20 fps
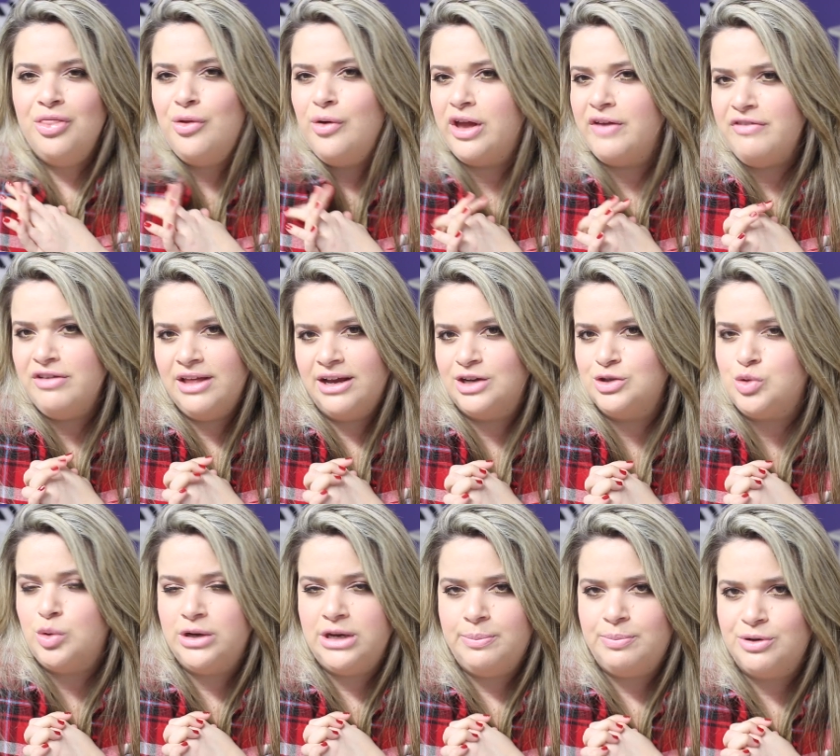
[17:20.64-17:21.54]
they'll give you like a
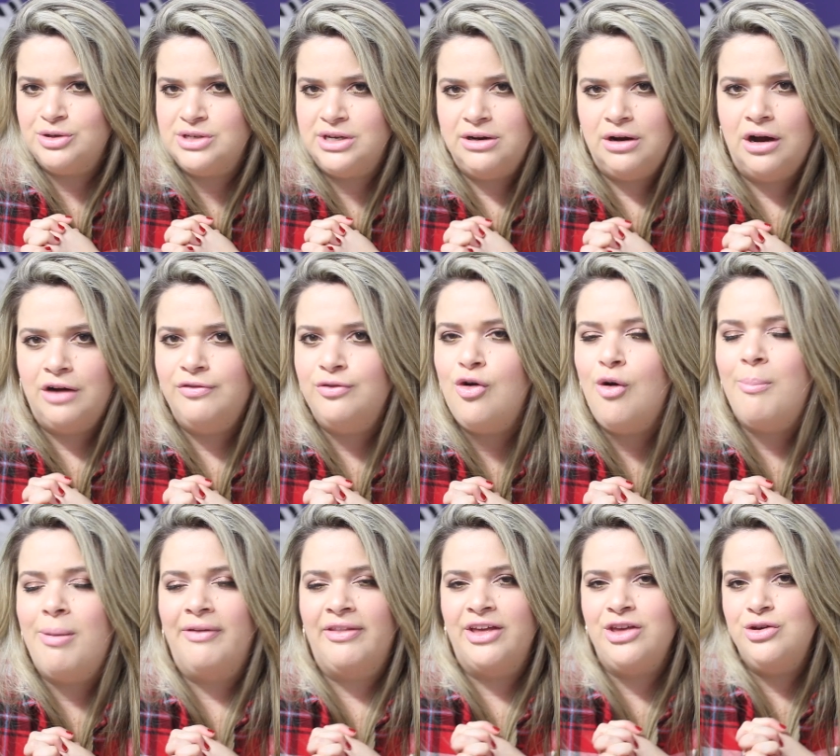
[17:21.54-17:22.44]
20% off
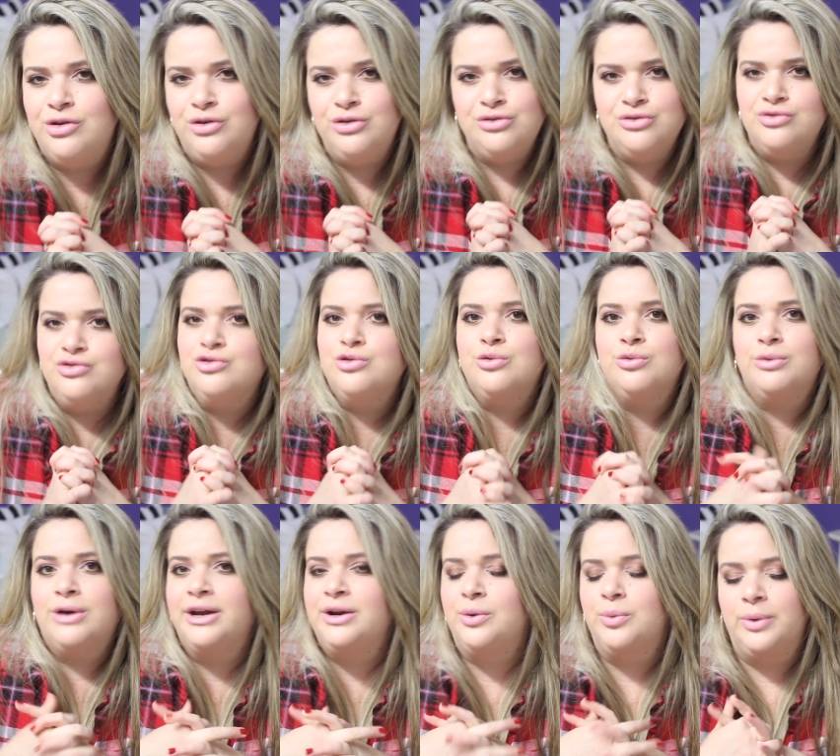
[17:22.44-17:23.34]
coupon that you can use
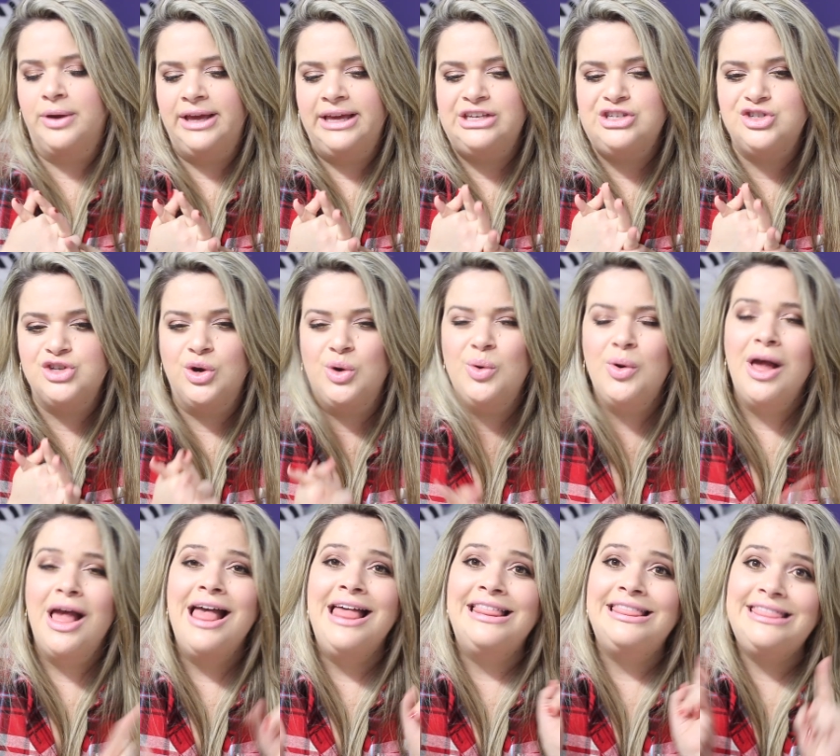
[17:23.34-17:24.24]
right away.
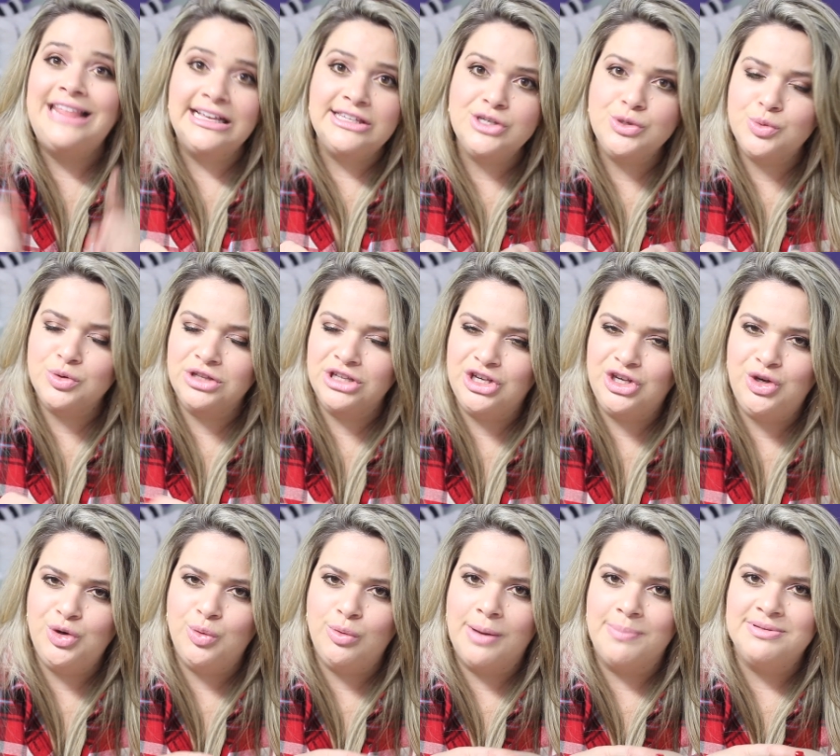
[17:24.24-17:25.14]
So that's a really
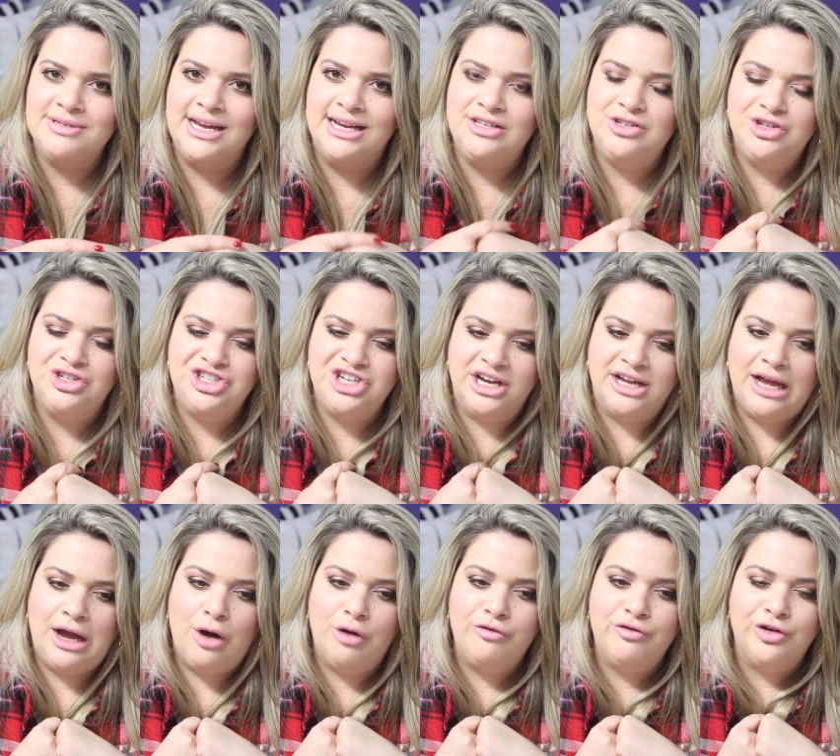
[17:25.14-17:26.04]
cute website to check
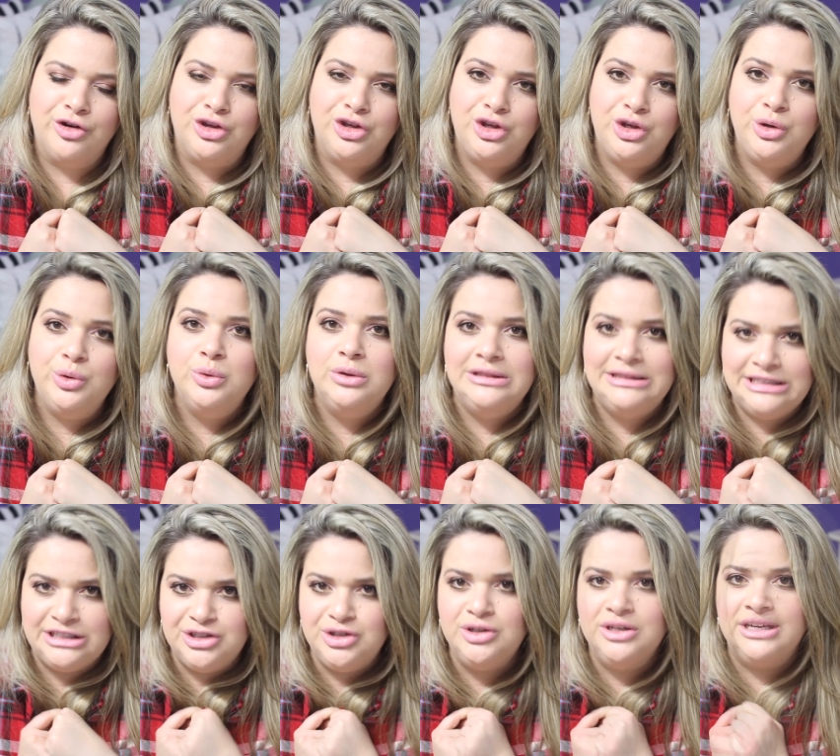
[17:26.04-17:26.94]
out for cute
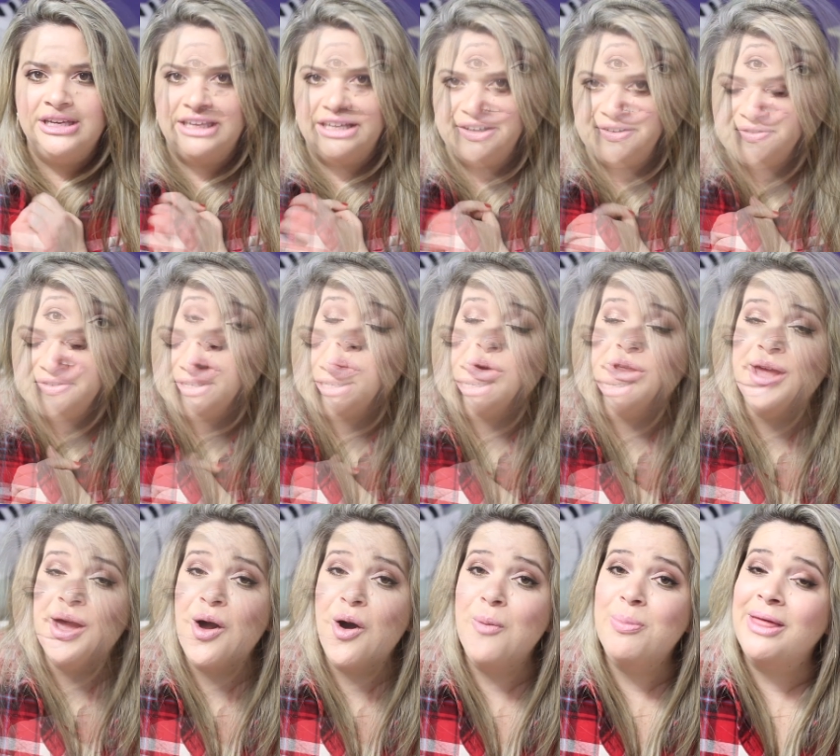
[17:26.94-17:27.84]
little gifts. So I
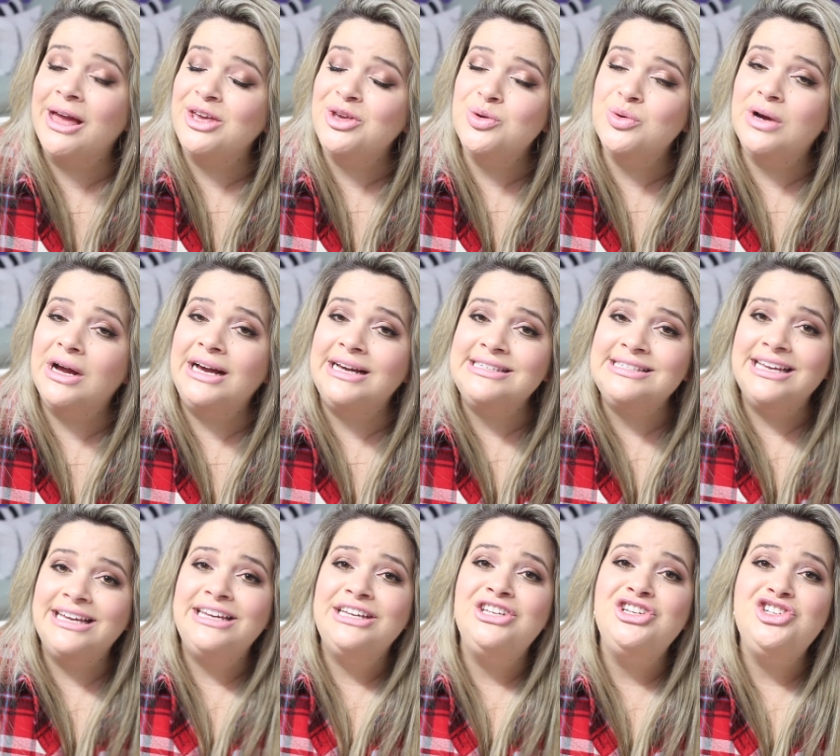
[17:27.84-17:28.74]
really hope that you
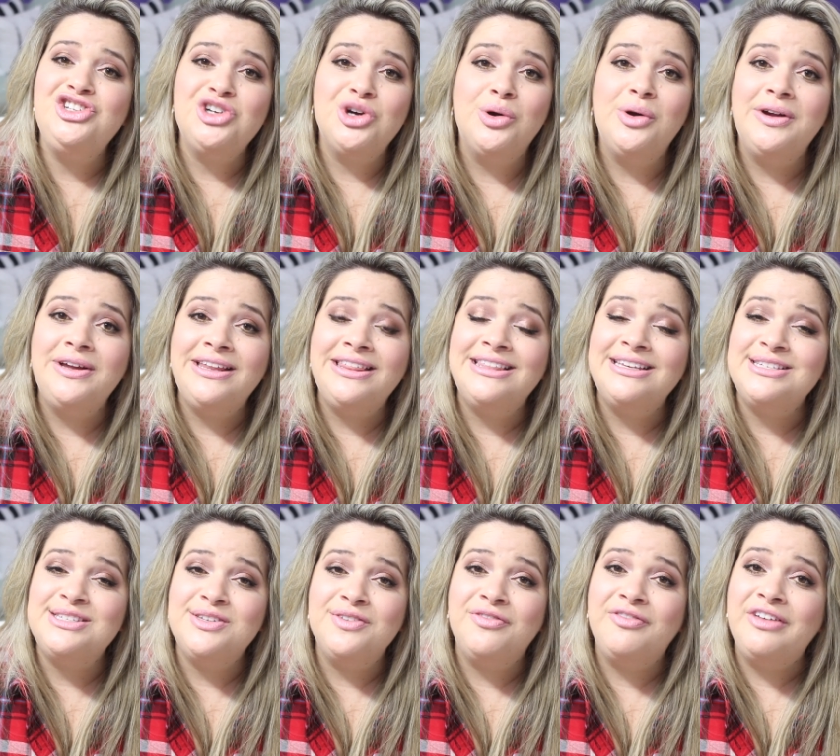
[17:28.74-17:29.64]
guys enjoyed
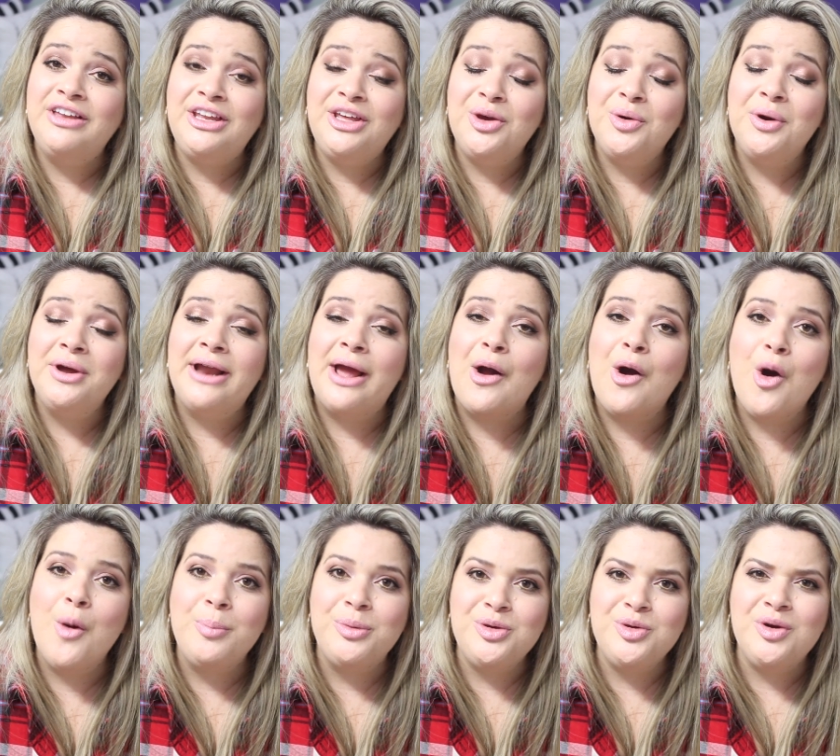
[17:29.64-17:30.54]
this video and I
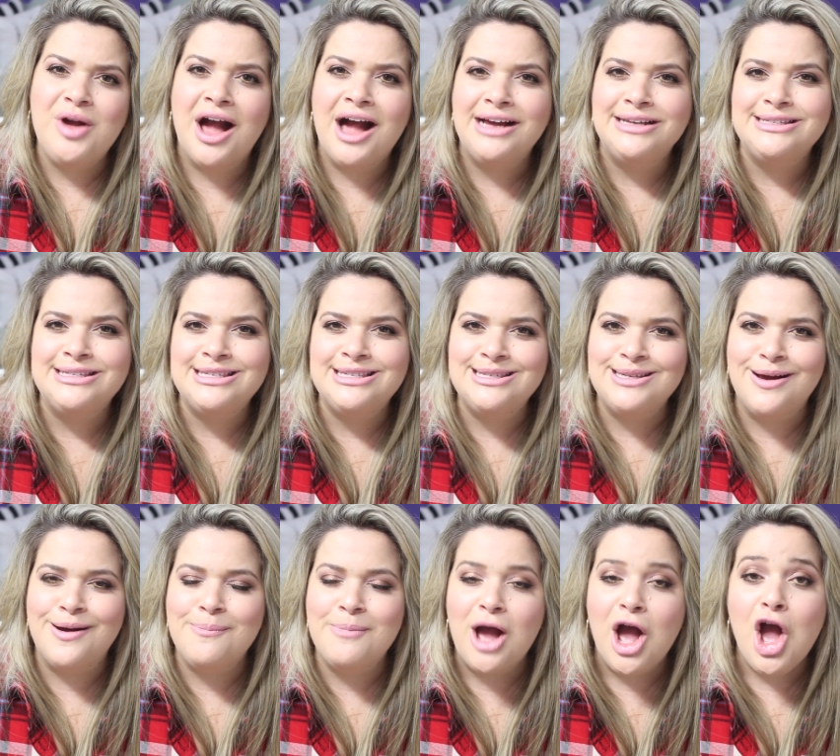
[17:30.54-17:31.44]
hope you got
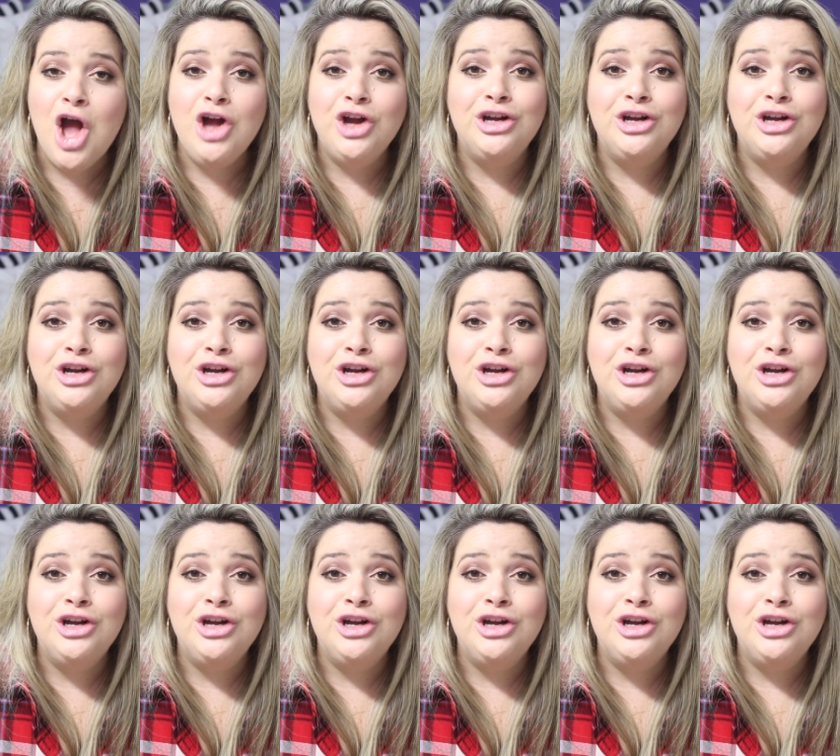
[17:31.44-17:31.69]
some